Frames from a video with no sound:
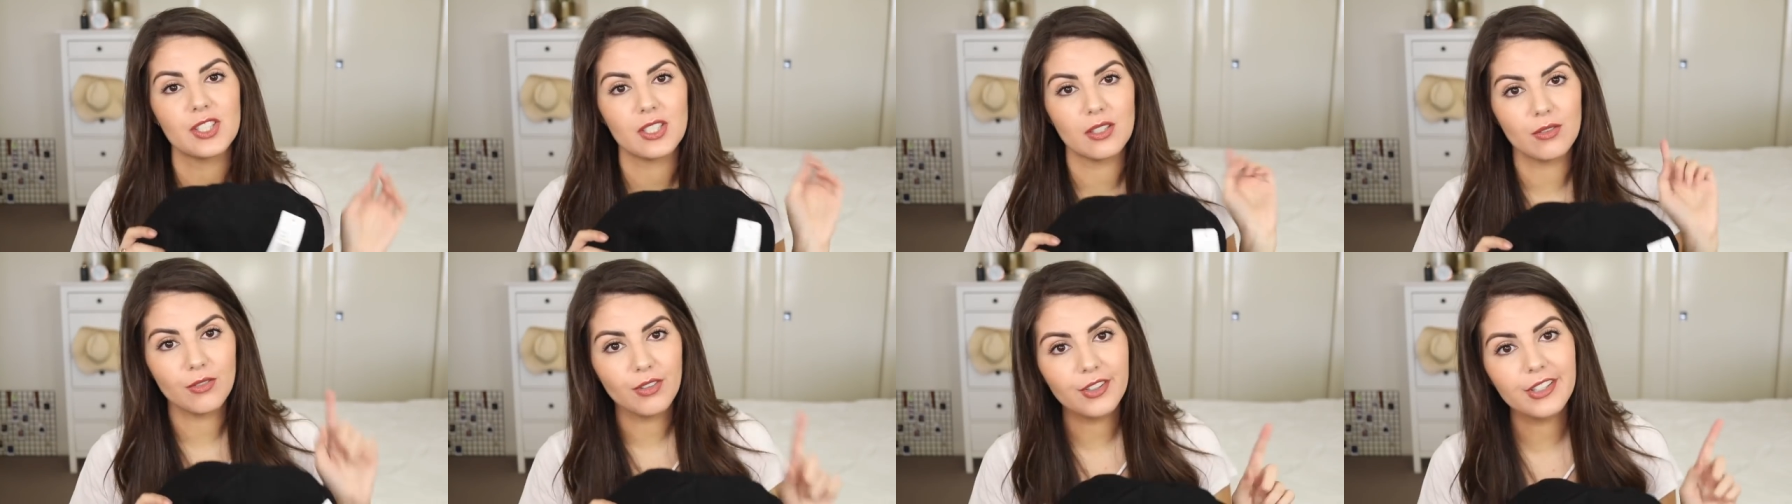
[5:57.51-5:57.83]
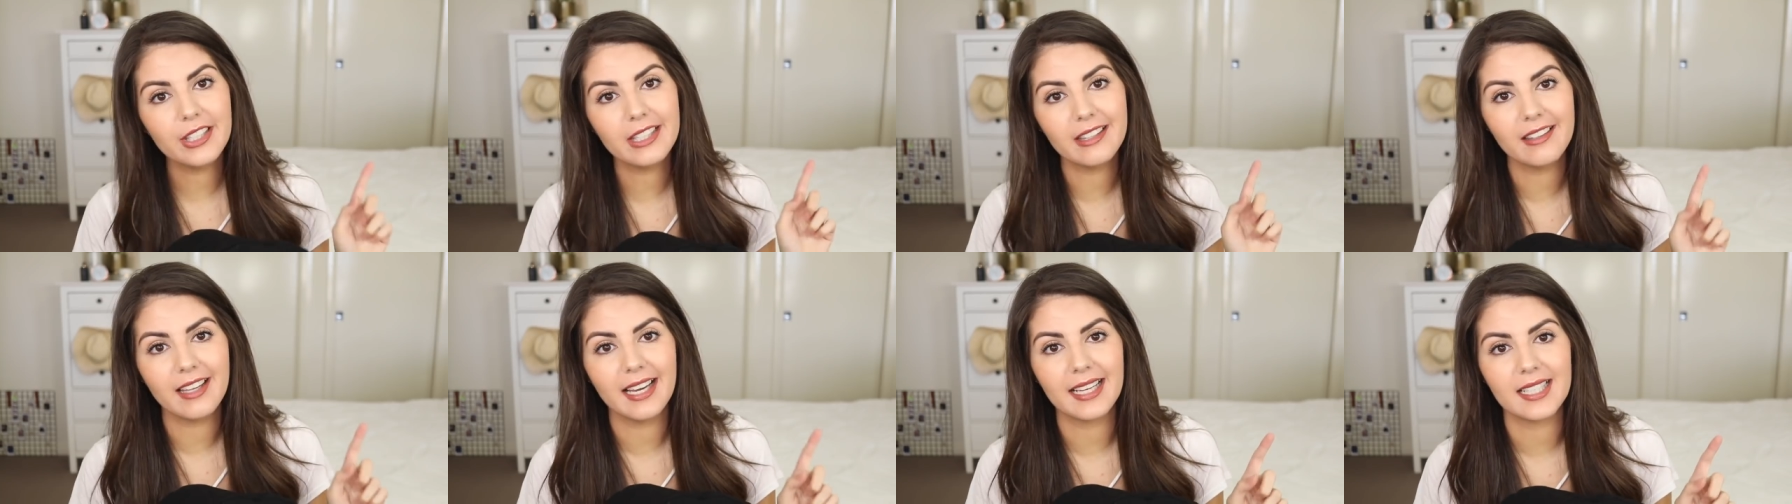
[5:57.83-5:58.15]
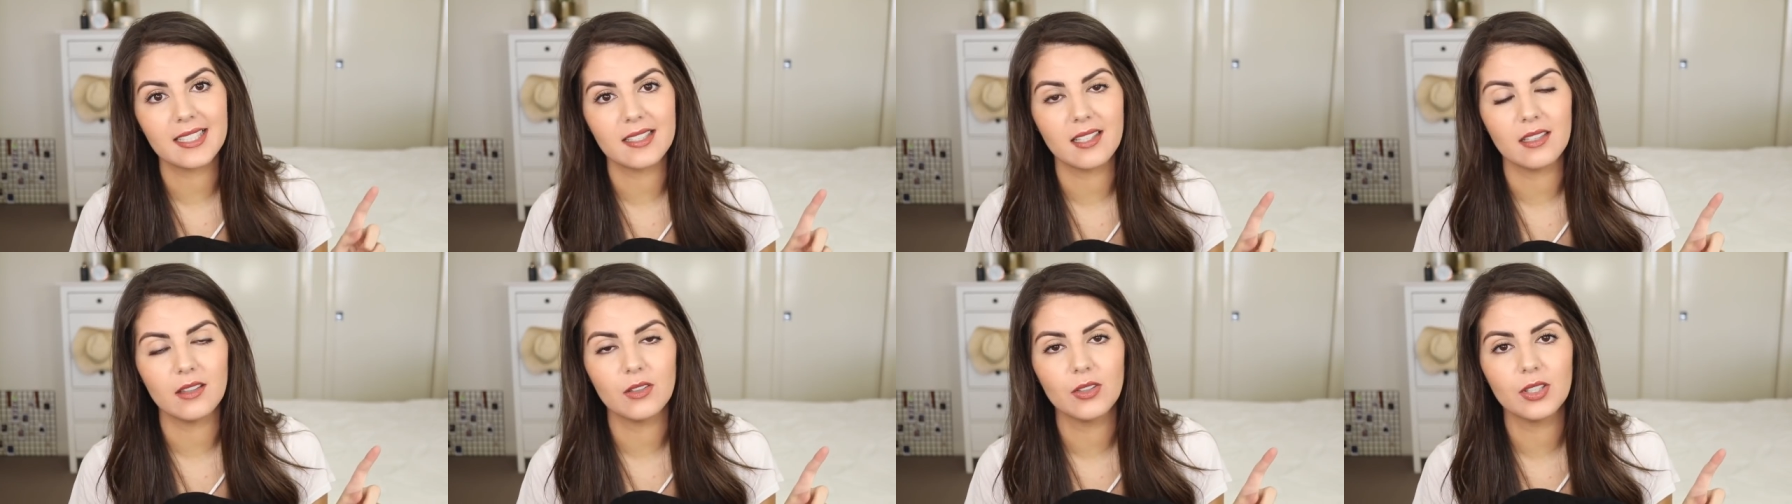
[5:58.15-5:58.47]
she really
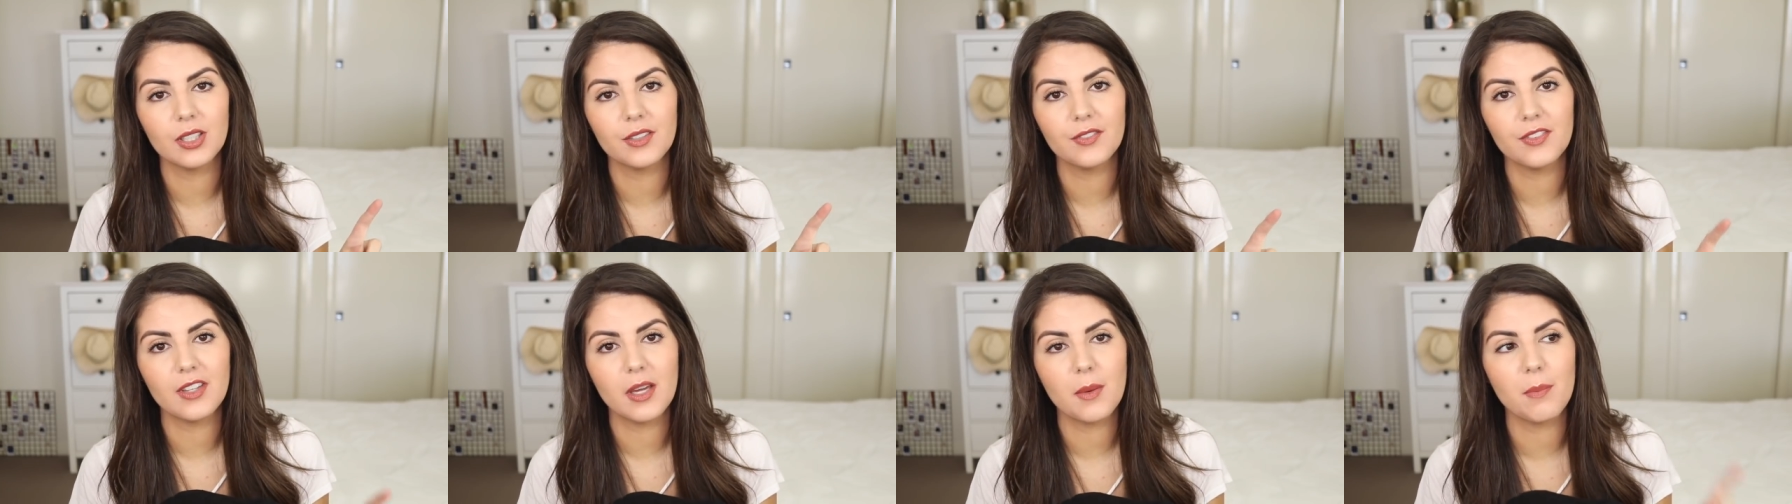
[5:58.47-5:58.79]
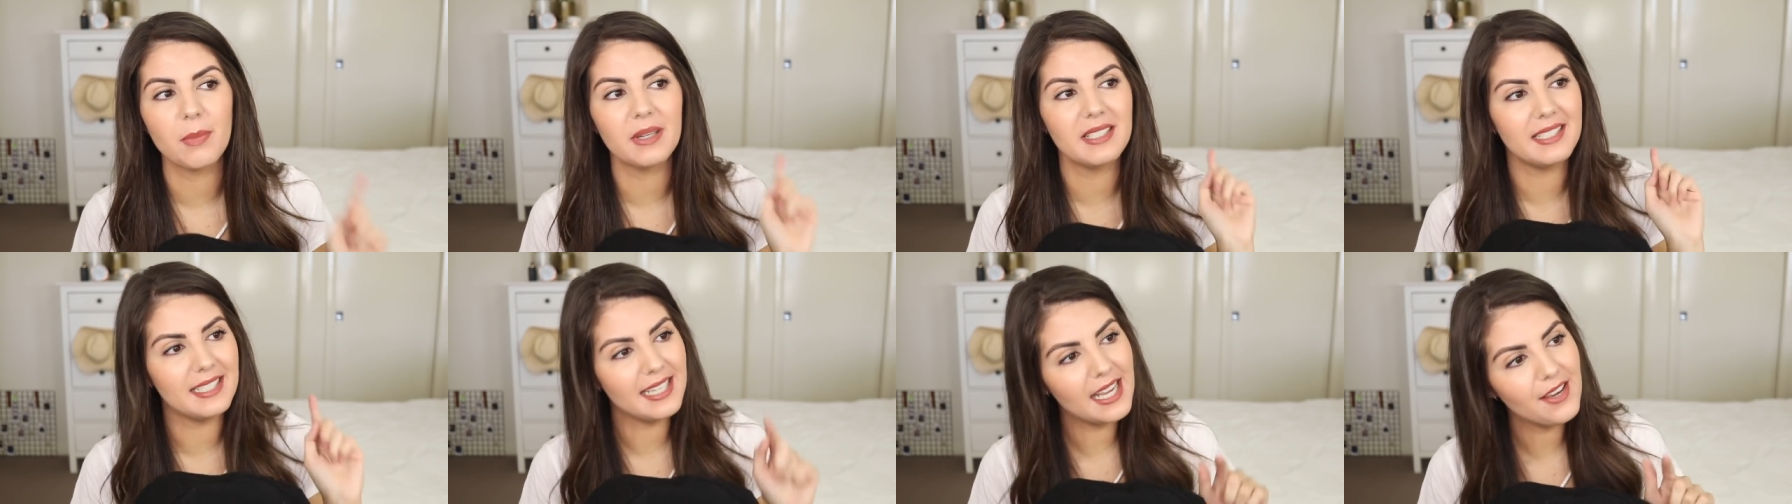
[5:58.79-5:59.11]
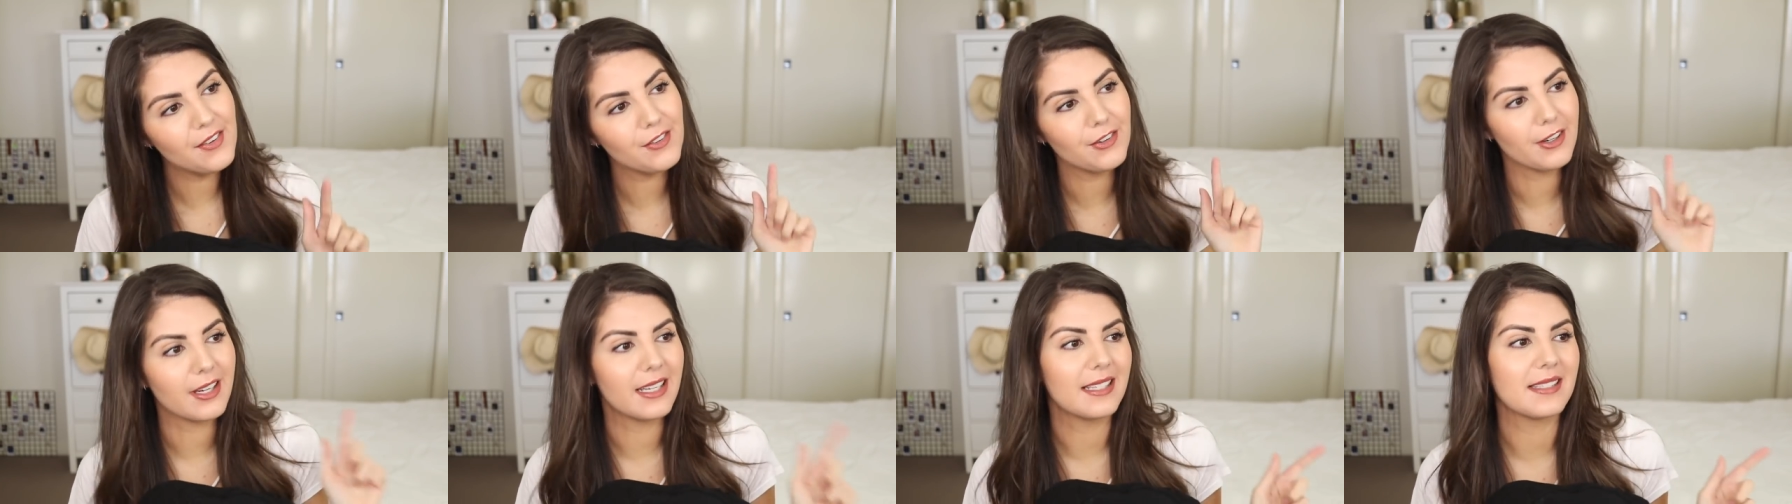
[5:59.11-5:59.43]
likes the look of them but
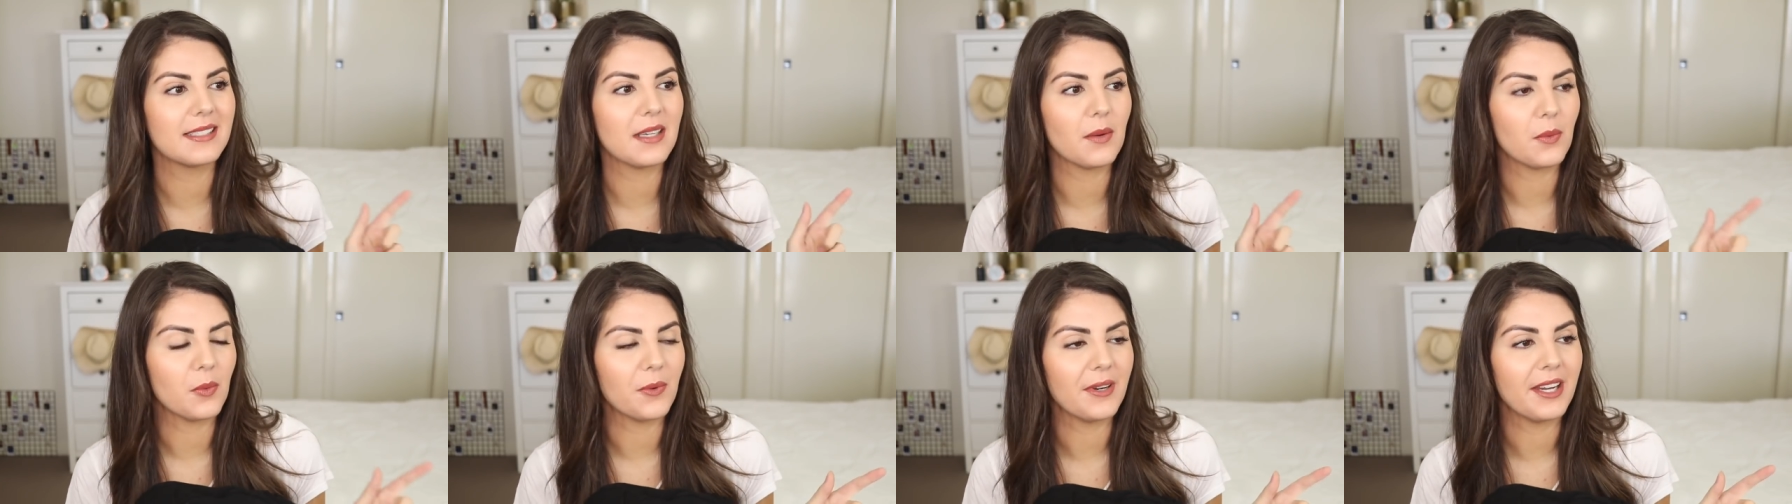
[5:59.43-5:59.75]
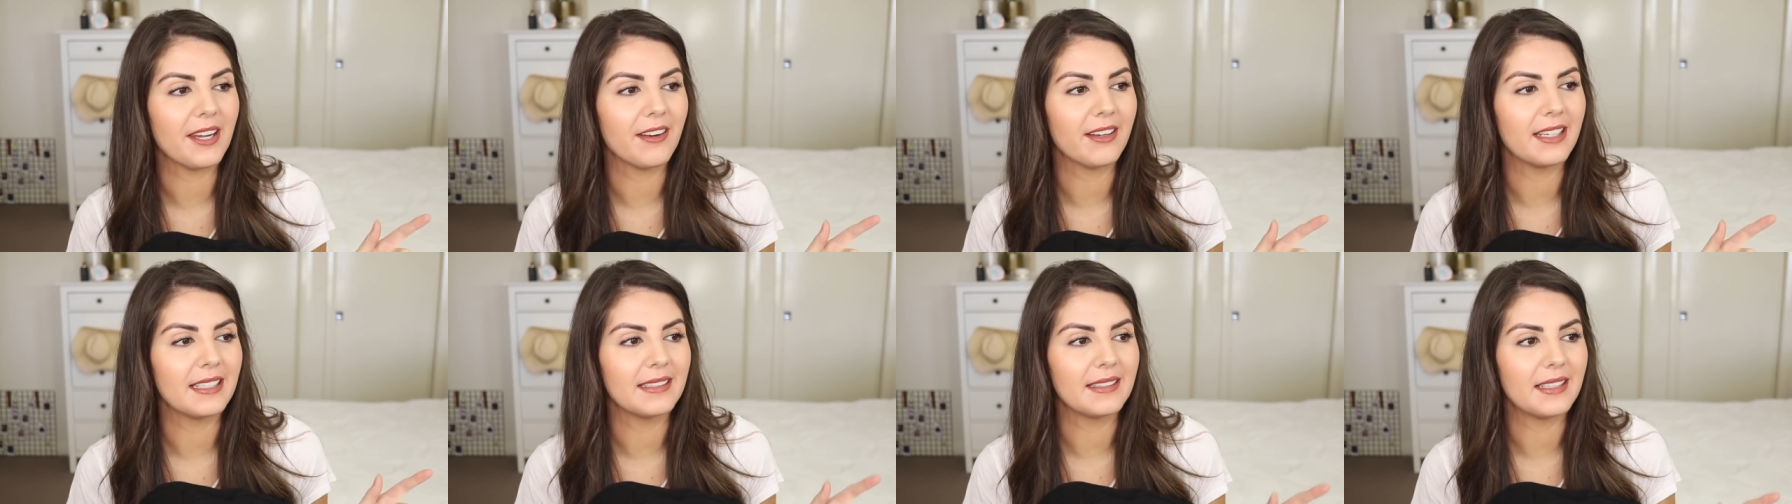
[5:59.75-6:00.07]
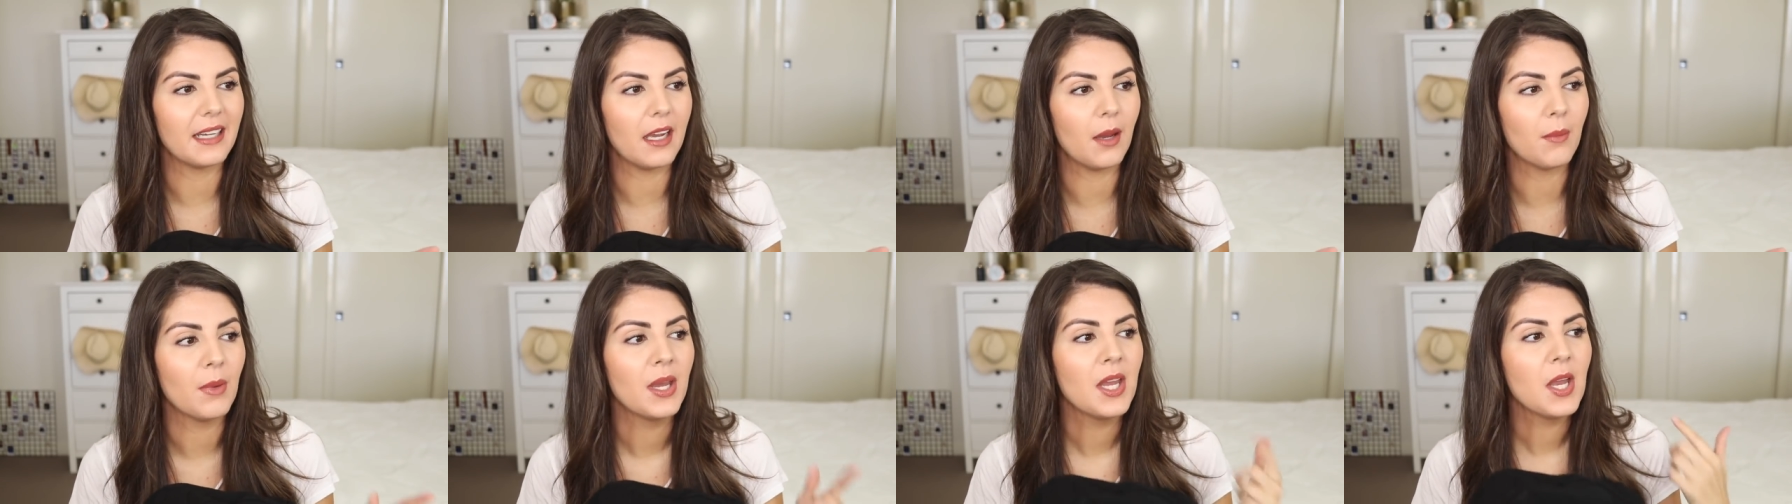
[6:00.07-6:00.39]
never ends up wearing
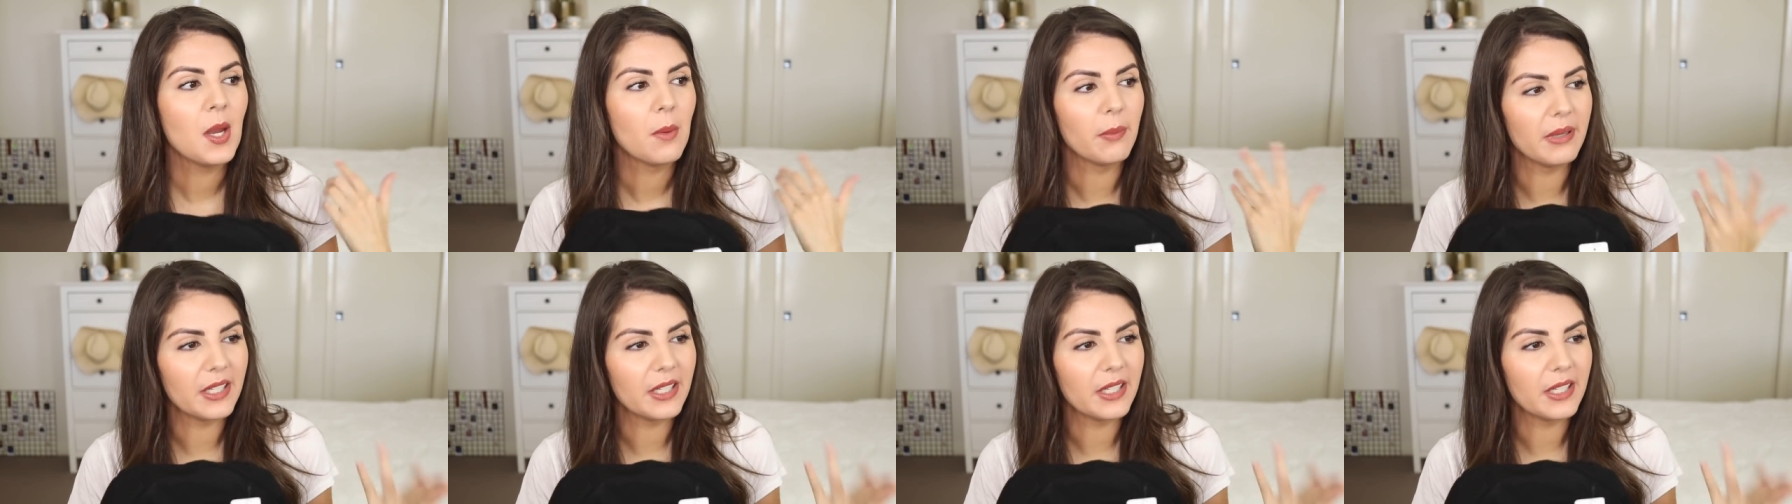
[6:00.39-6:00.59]
them